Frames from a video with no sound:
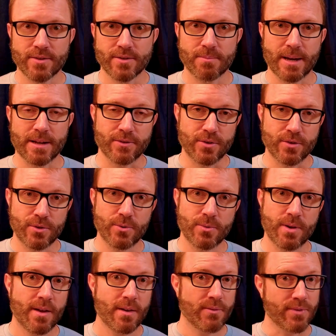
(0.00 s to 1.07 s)
These are my
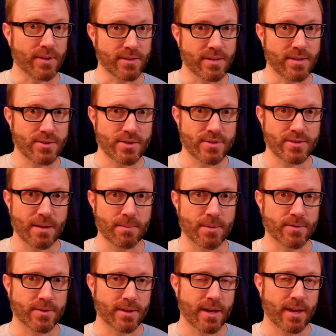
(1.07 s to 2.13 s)
two fictitious
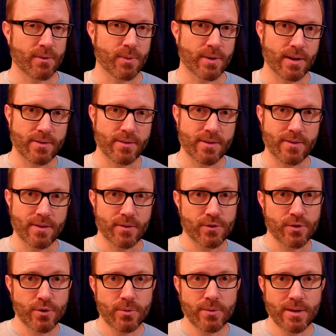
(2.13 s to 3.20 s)
neighbors. Again, when I did the
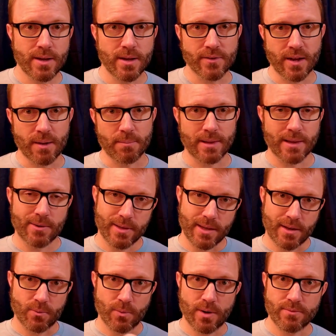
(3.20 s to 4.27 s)
2D example, I
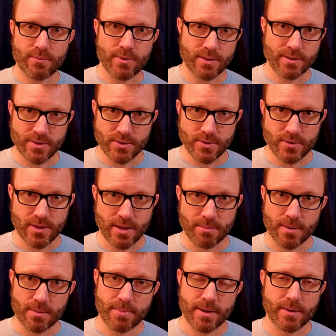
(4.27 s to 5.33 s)
only had one fictitious
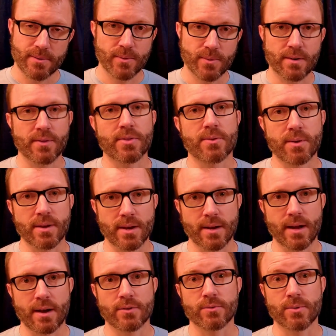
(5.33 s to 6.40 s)
neighbor, but we're in
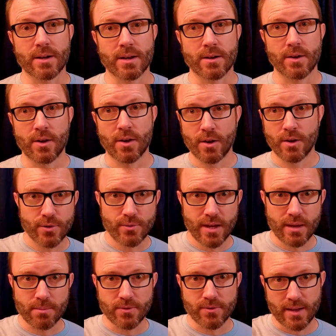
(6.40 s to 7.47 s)
3D now, so I need two
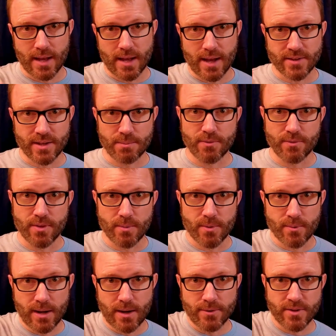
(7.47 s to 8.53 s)
neighbors that as I move them
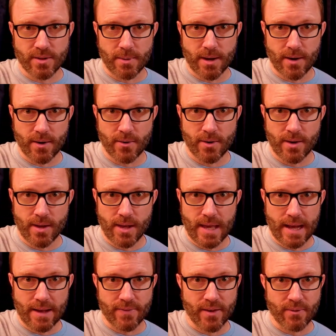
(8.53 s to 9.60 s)
around somehow
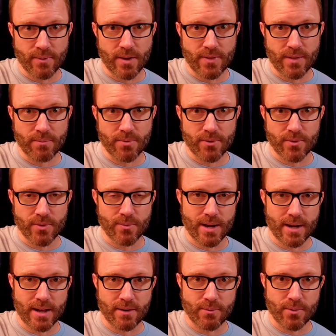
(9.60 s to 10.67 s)
and then run them through the
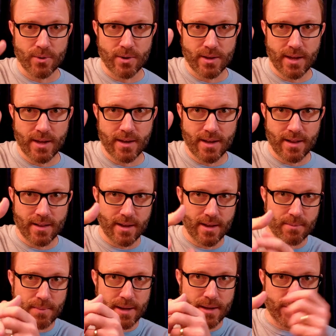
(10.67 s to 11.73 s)
right-hand rule again, I'll
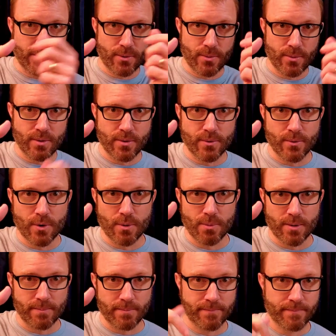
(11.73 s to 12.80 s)
get my new
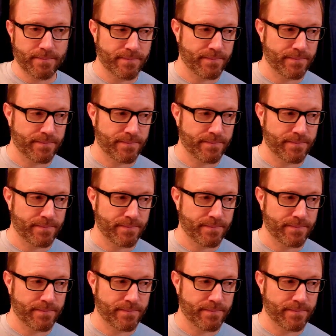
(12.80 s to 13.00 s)
normal.